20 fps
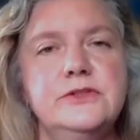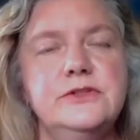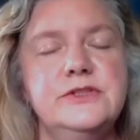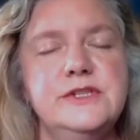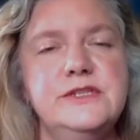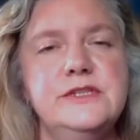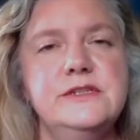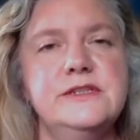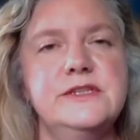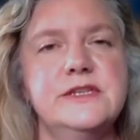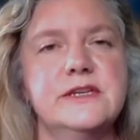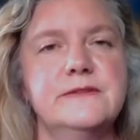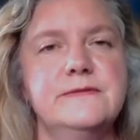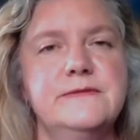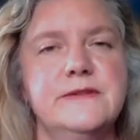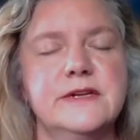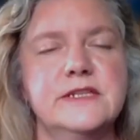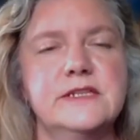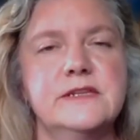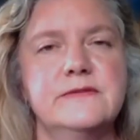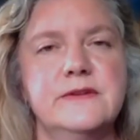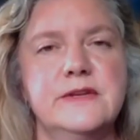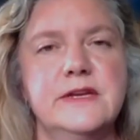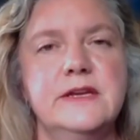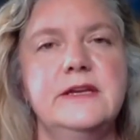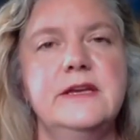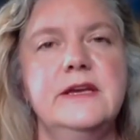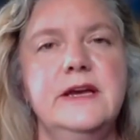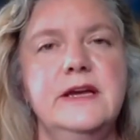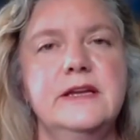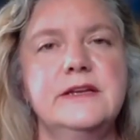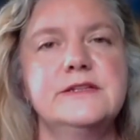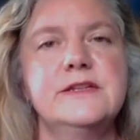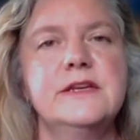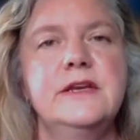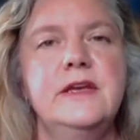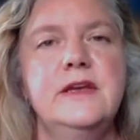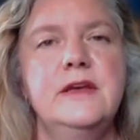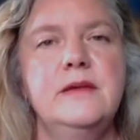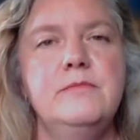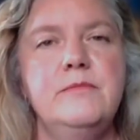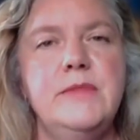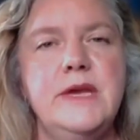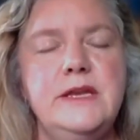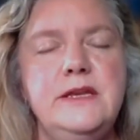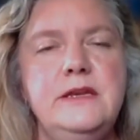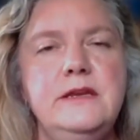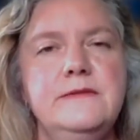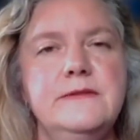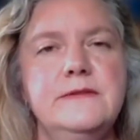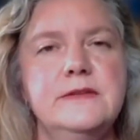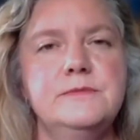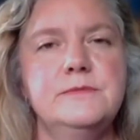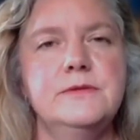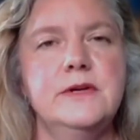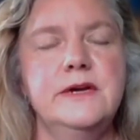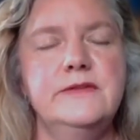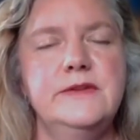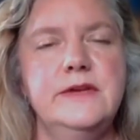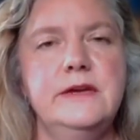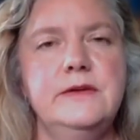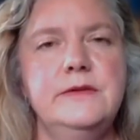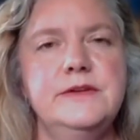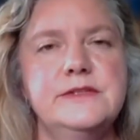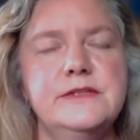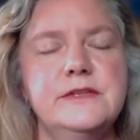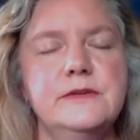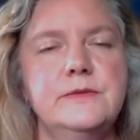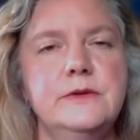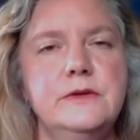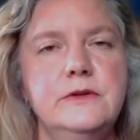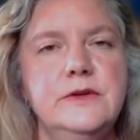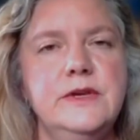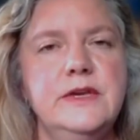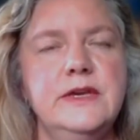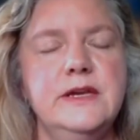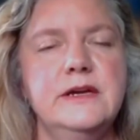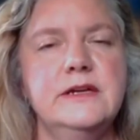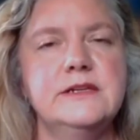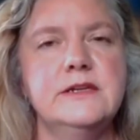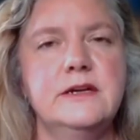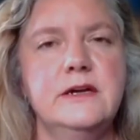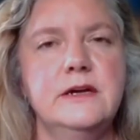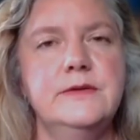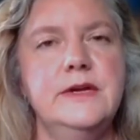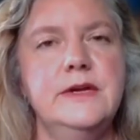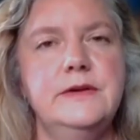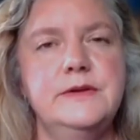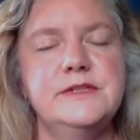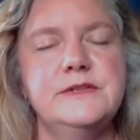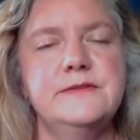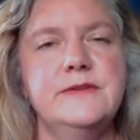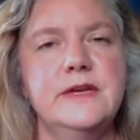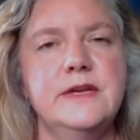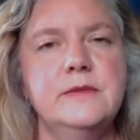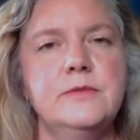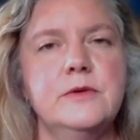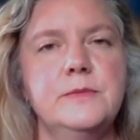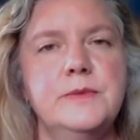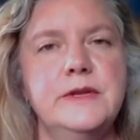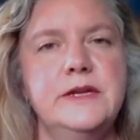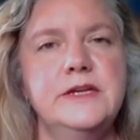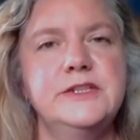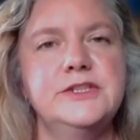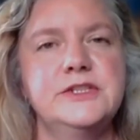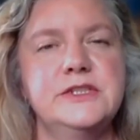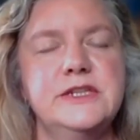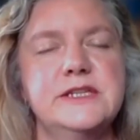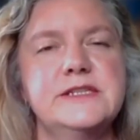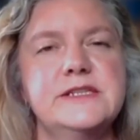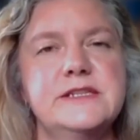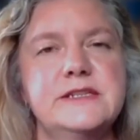social distancing effectively, and many of the deprived areas that we're looking at are areas of high population